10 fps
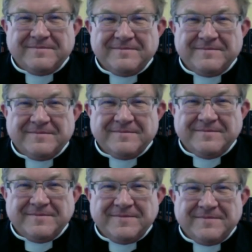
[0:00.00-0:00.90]

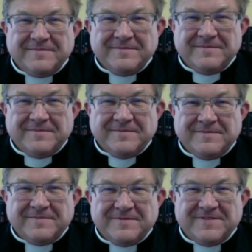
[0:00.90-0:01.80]

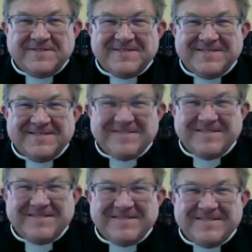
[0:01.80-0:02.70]

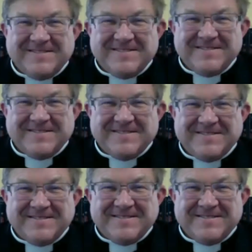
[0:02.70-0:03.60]

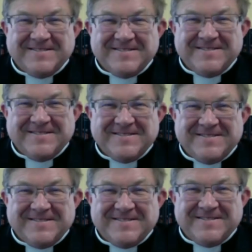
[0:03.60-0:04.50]

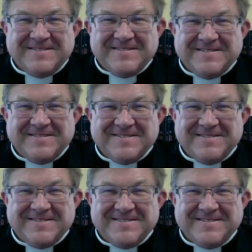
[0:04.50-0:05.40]

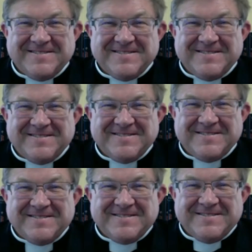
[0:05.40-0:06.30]

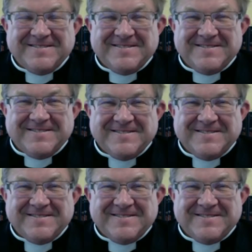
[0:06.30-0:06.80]
(silent)